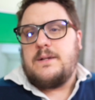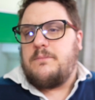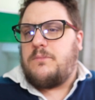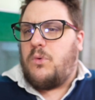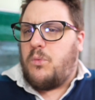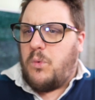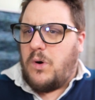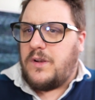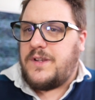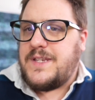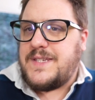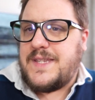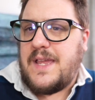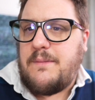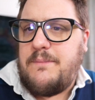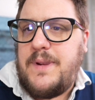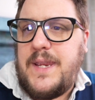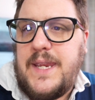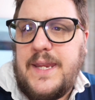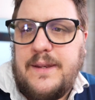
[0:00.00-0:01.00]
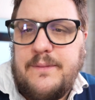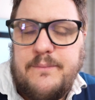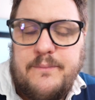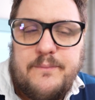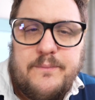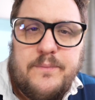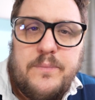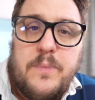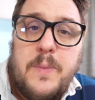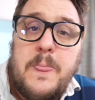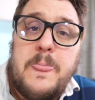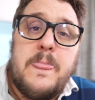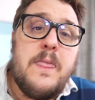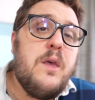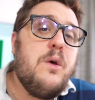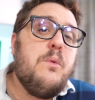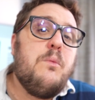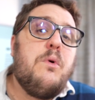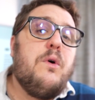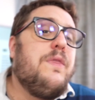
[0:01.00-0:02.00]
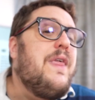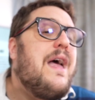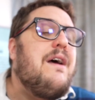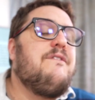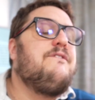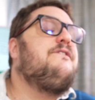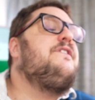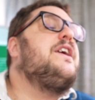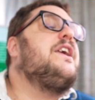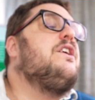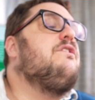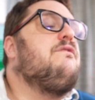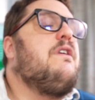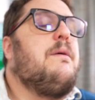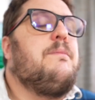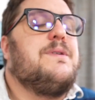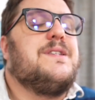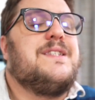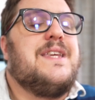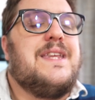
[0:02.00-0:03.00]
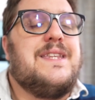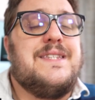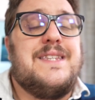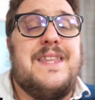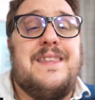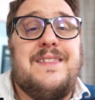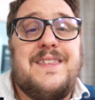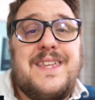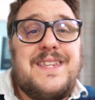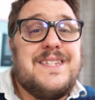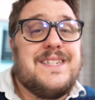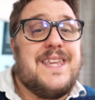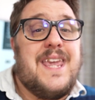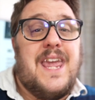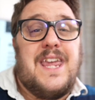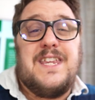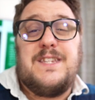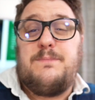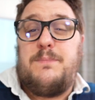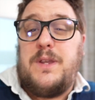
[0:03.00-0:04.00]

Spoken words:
But what does that mean? Well, that figure represents, in this case,